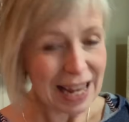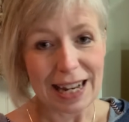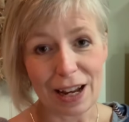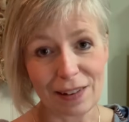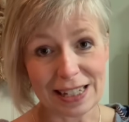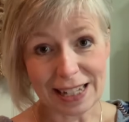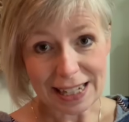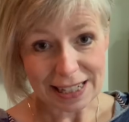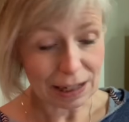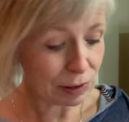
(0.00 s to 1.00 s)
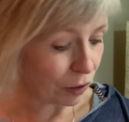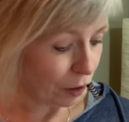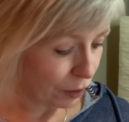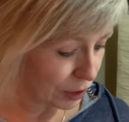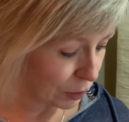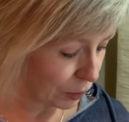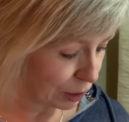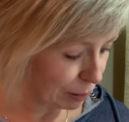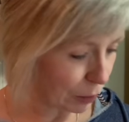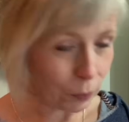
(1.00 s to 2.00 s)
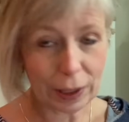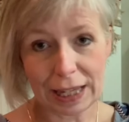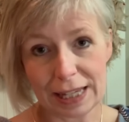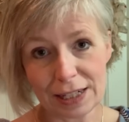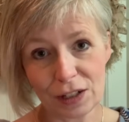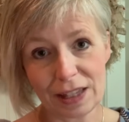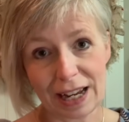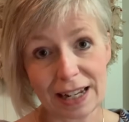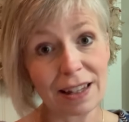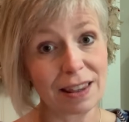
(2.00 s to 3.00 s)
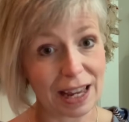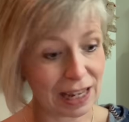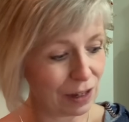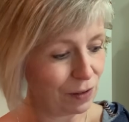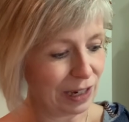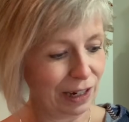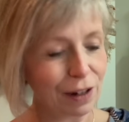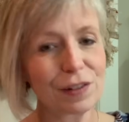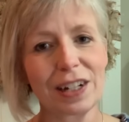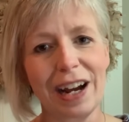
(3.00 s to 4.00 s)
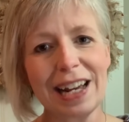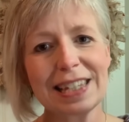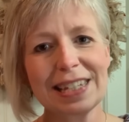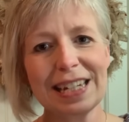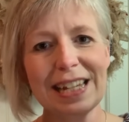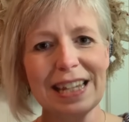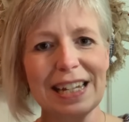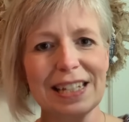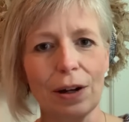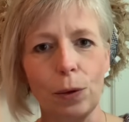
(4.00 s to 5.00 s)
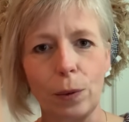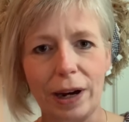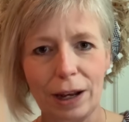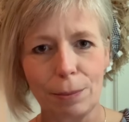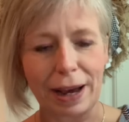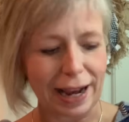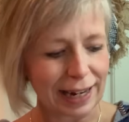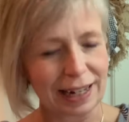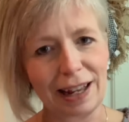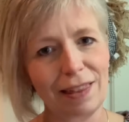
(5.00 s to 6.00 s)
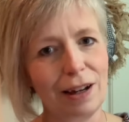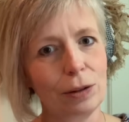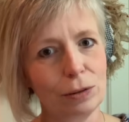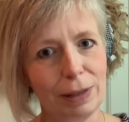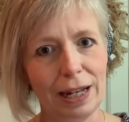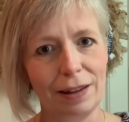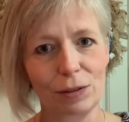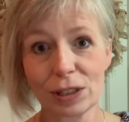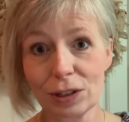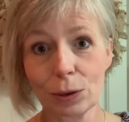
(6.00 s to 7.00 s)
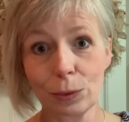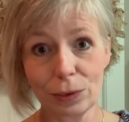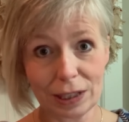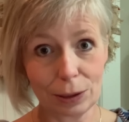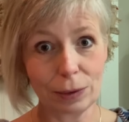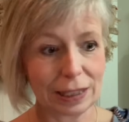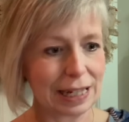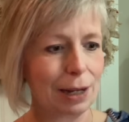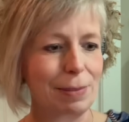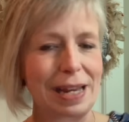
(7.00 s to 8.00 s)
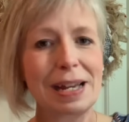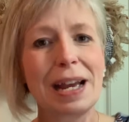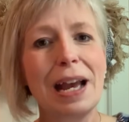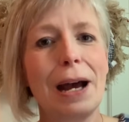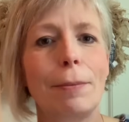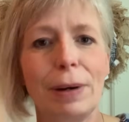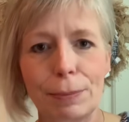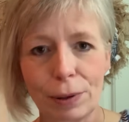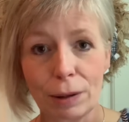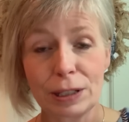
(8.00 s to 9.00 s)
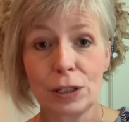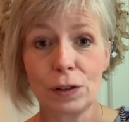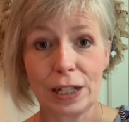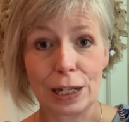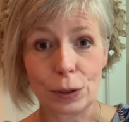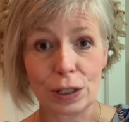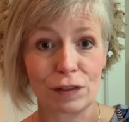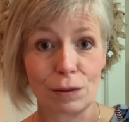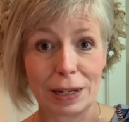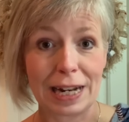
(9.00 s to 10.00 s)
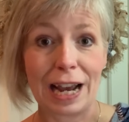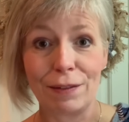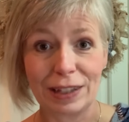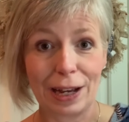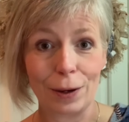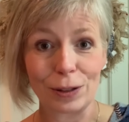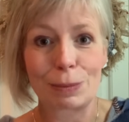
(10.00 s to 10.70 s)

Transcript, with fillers: Now these next items are also going to be going into that thank you gift. I had seen these a while back and I thought, oh man, those look really, really yummy but probably too dangerous for me to have in the house